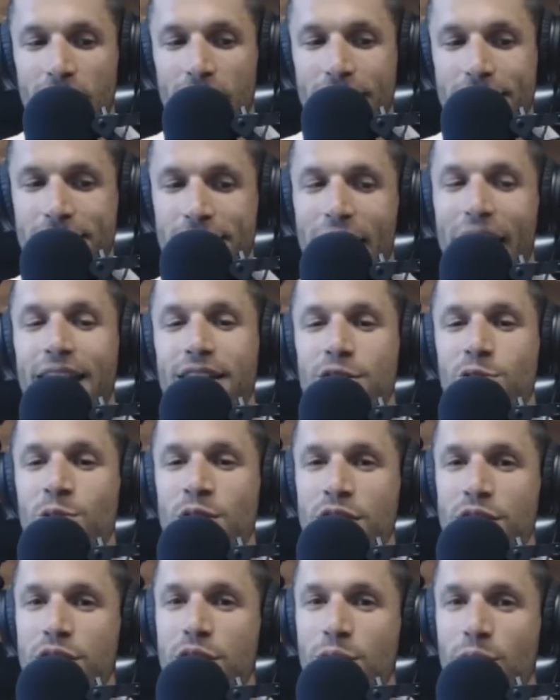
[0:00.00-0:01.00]
it's nice
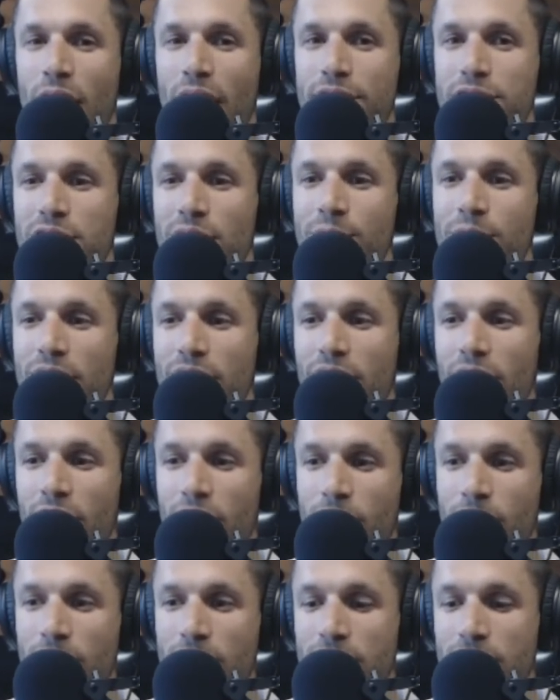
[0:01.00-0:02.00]
when you do have something
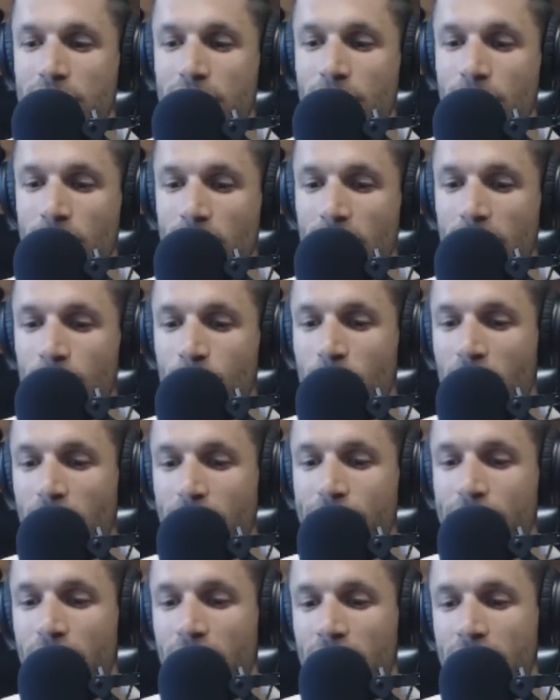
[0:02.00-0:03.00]
concrete to do. And what
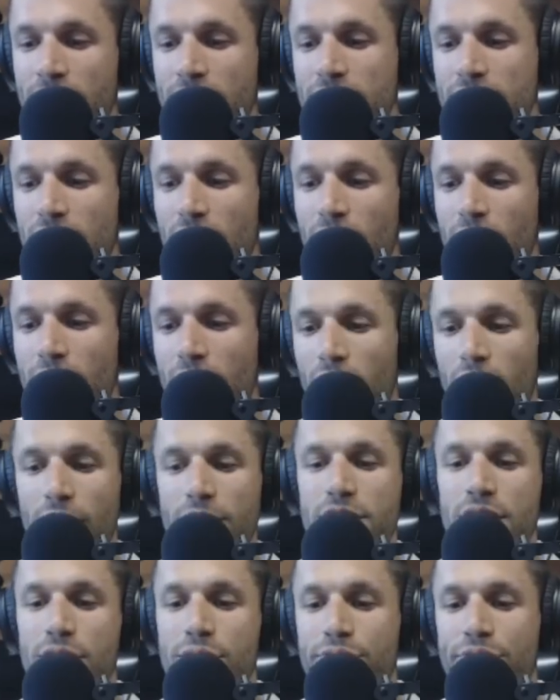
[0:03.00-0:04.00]
I find is
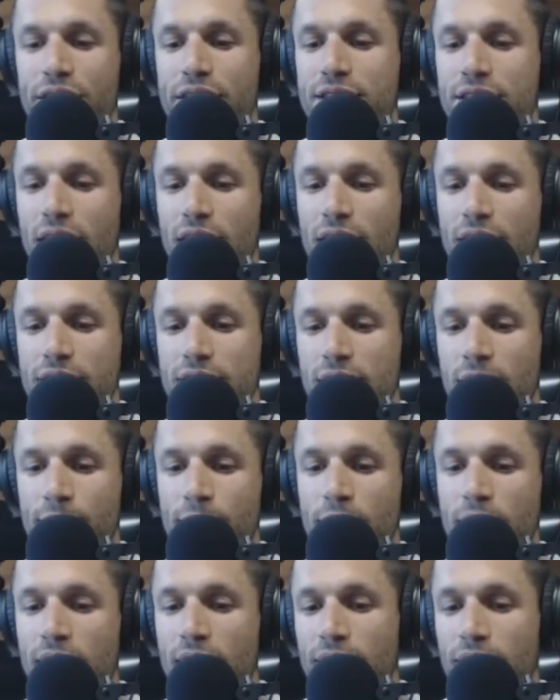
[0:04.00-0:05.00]
I'll just fixate on
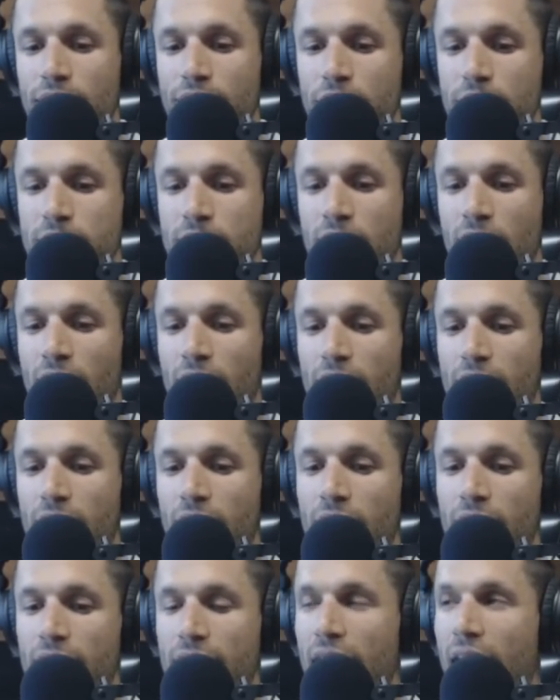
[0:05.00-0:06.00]
something even if it's not
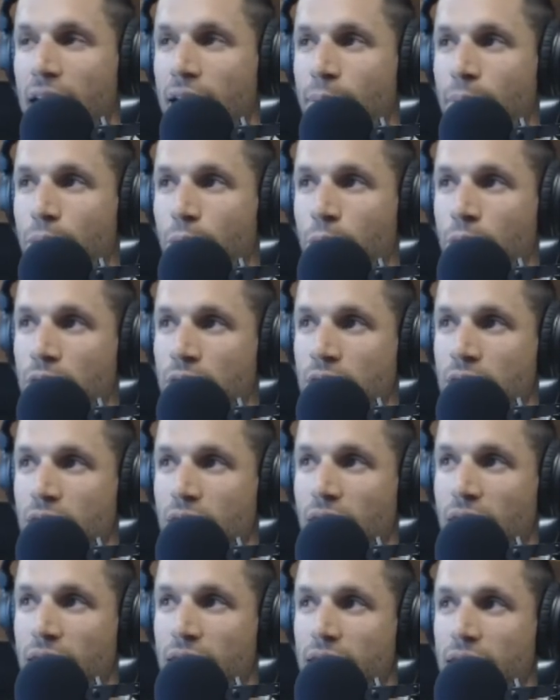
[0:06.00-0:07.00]
that important.
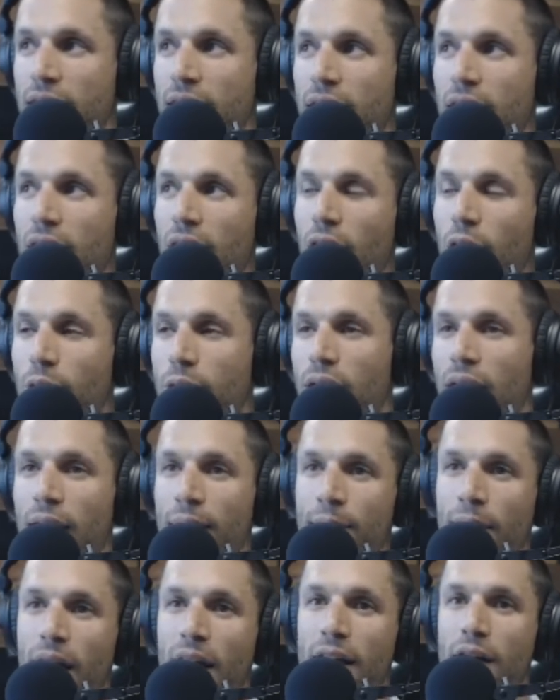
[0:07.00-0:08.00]
Like,
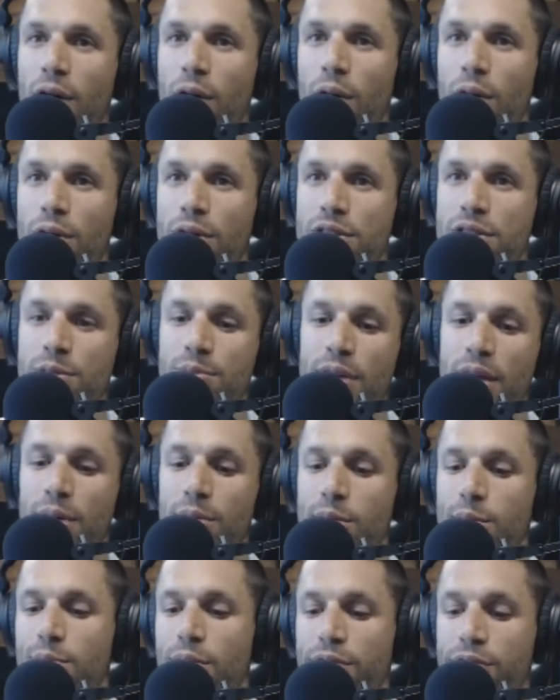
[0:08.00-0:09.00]
okay, my goal is to be
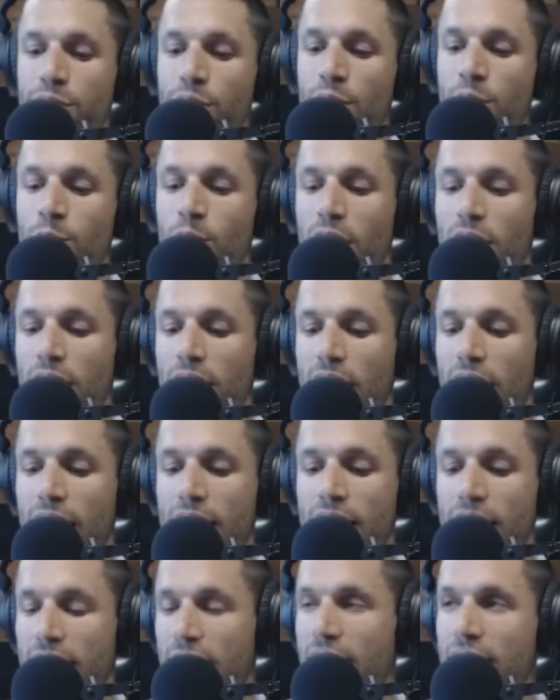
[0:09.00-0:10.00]
able to perform well
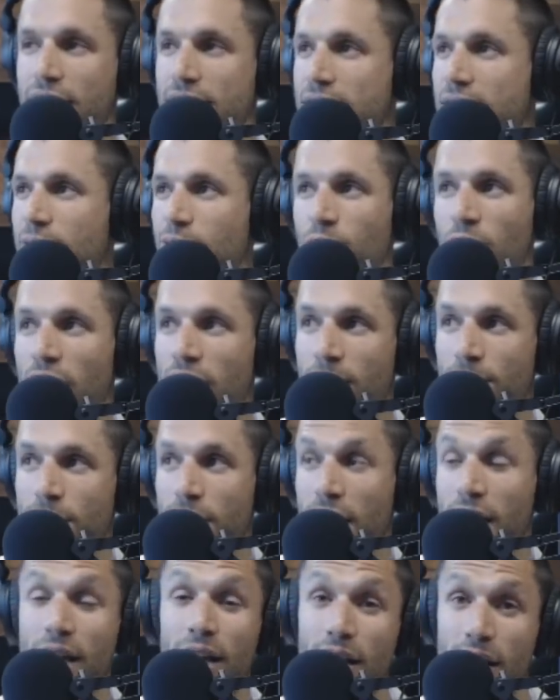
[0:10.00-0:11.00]
at this random
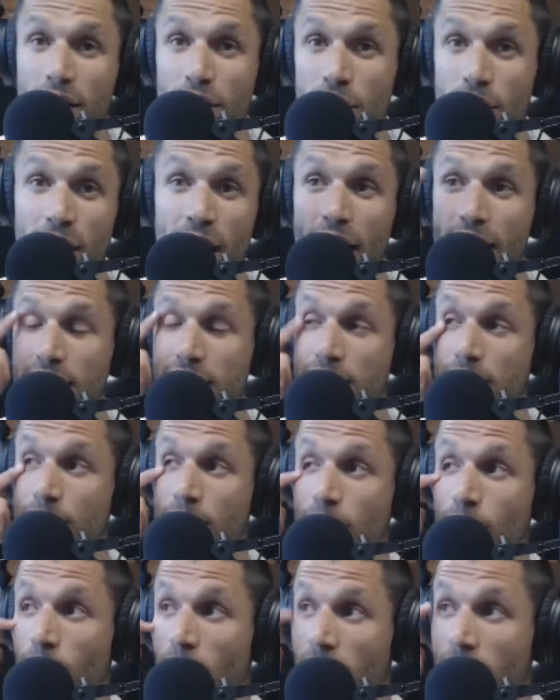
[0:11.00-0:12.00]
thing. And it could actually
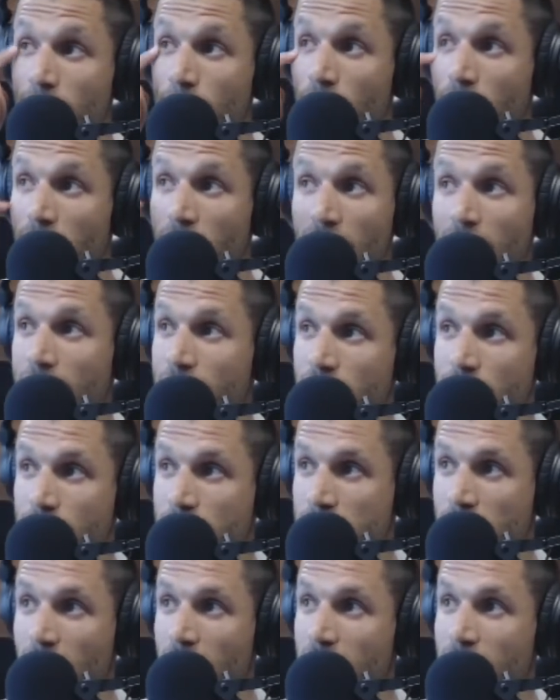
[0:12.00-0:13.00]
be volleyball. I haven't
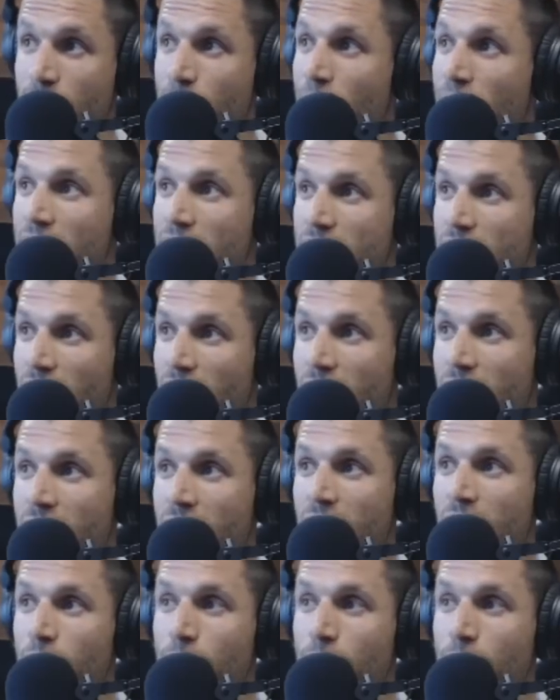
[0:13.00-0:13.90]
decided to make it that.